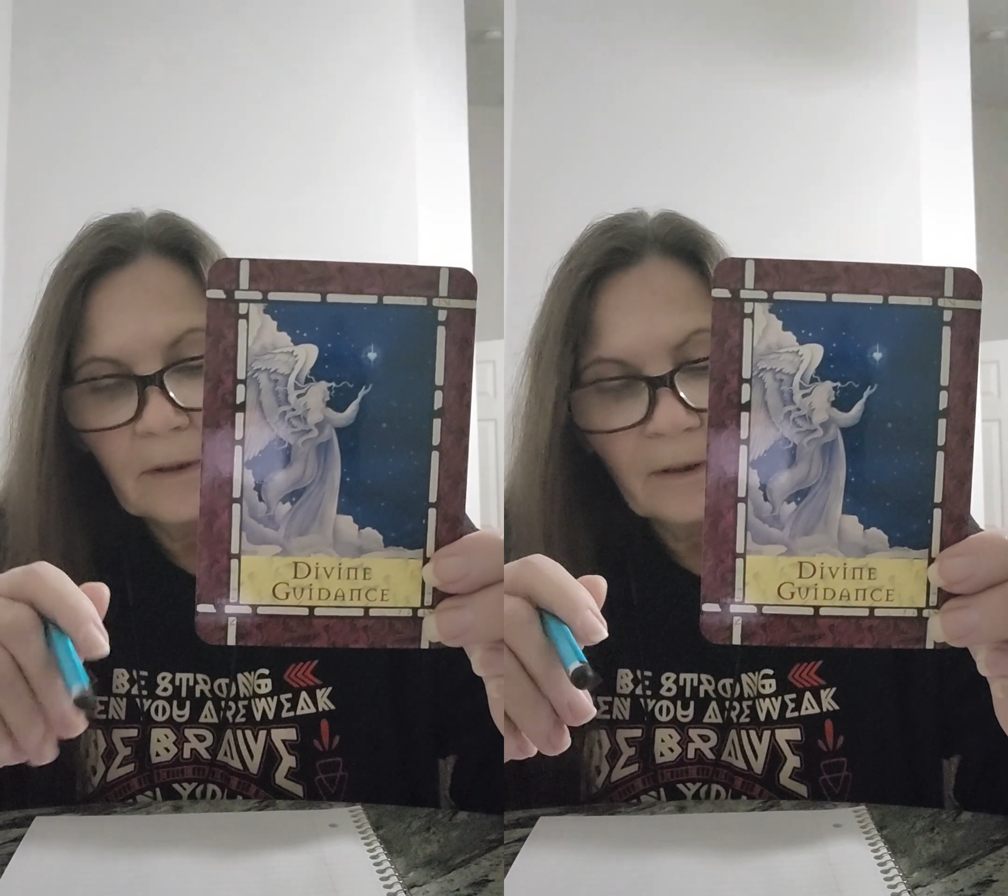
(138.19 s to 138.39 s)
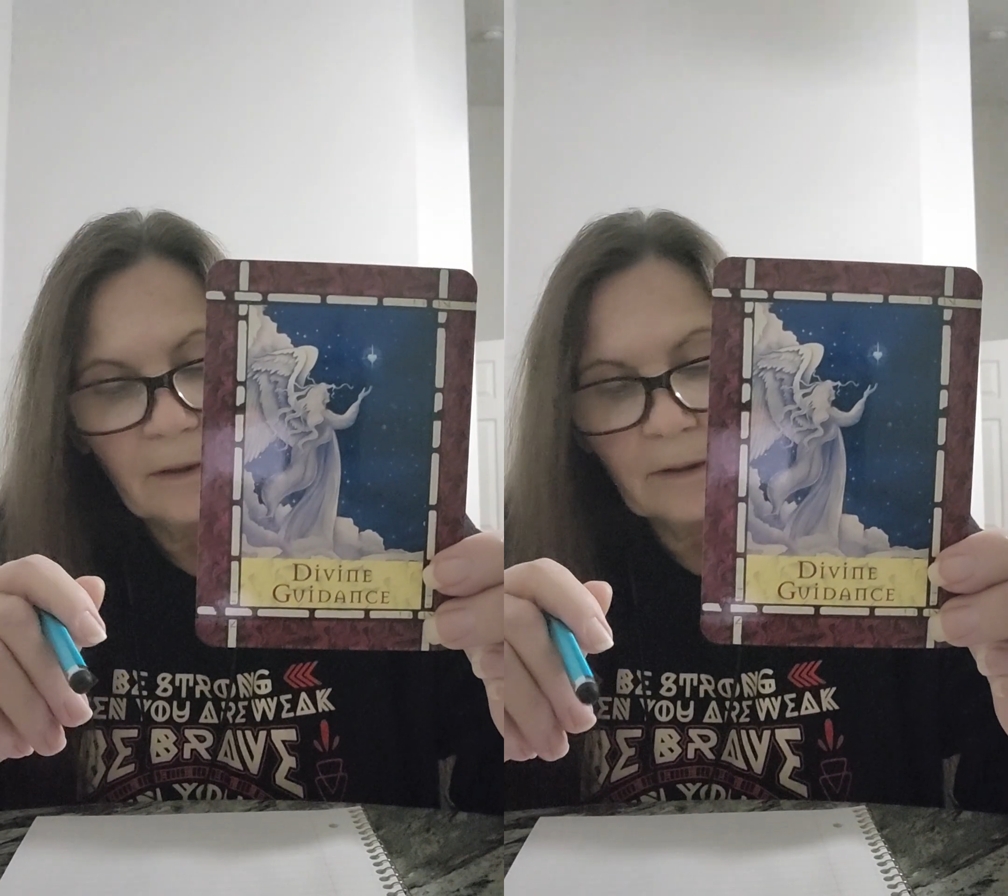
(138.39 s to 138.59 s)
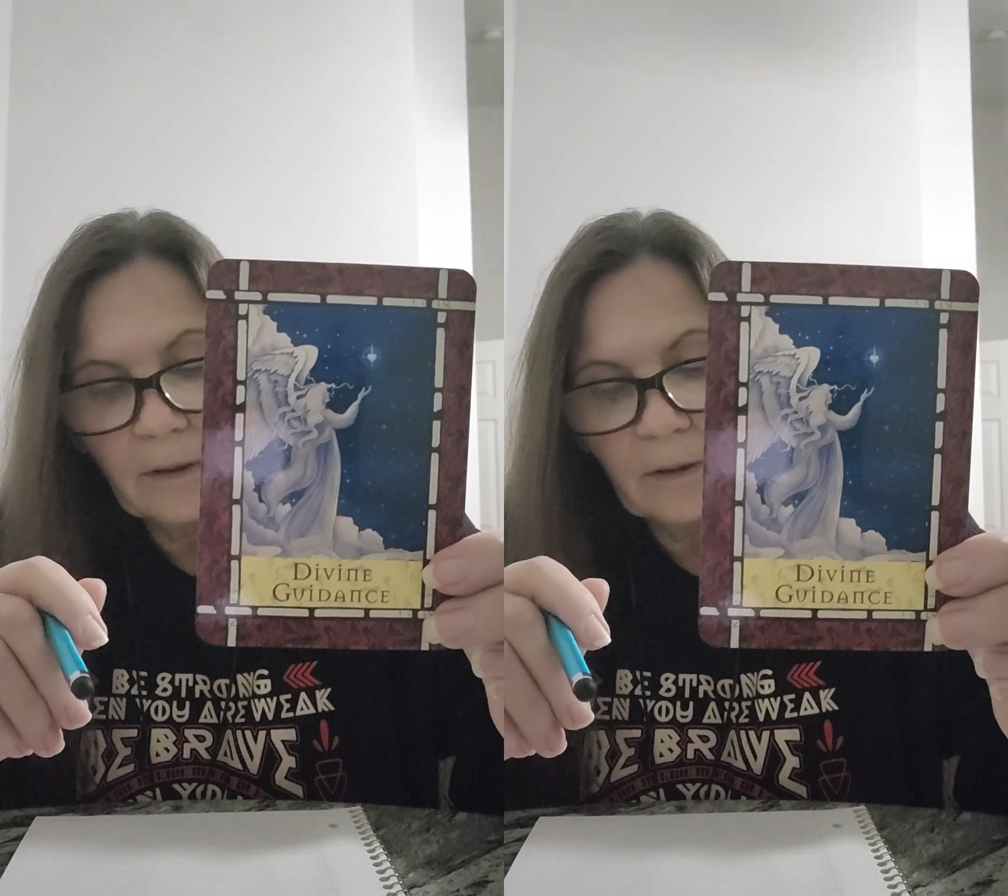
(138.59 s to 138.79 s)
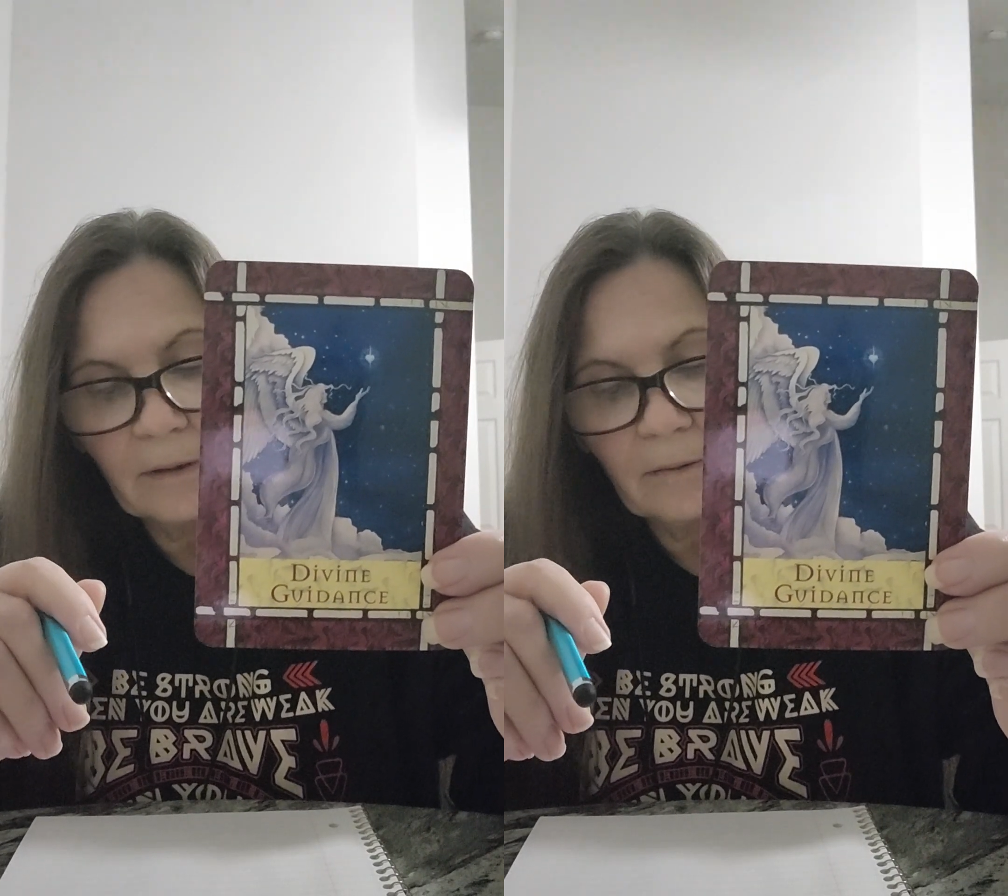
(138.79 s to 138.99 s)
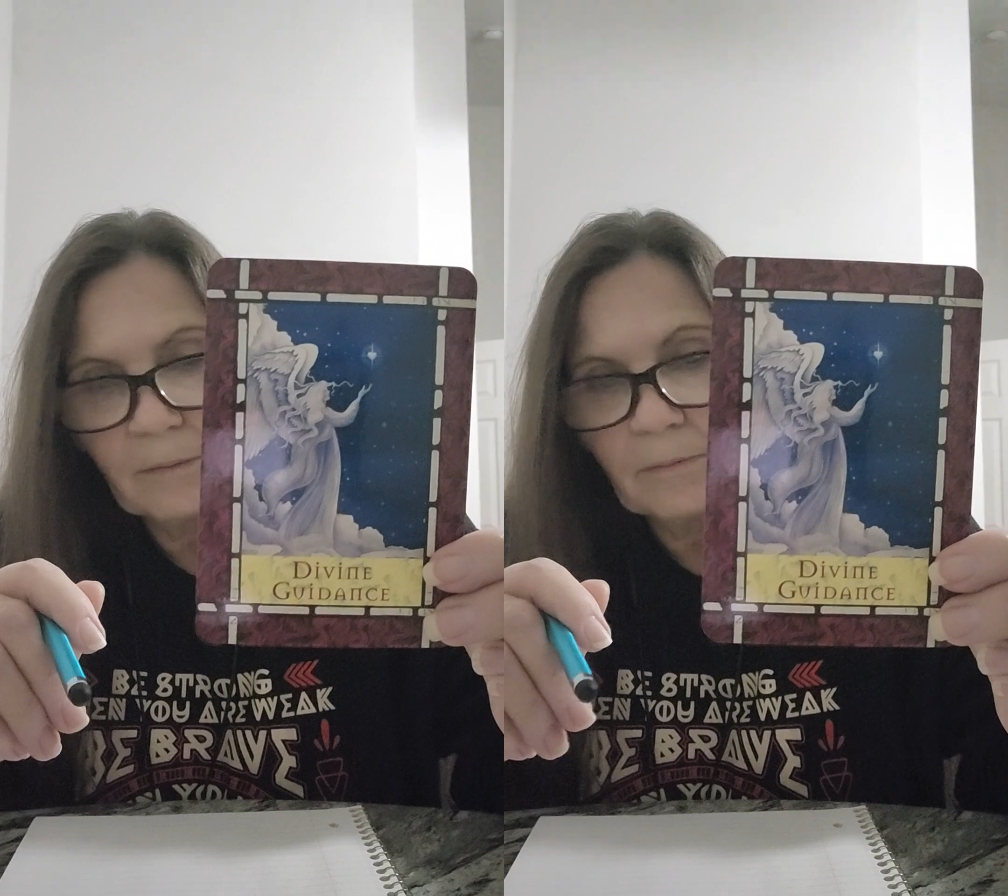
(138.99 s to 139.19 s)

uh,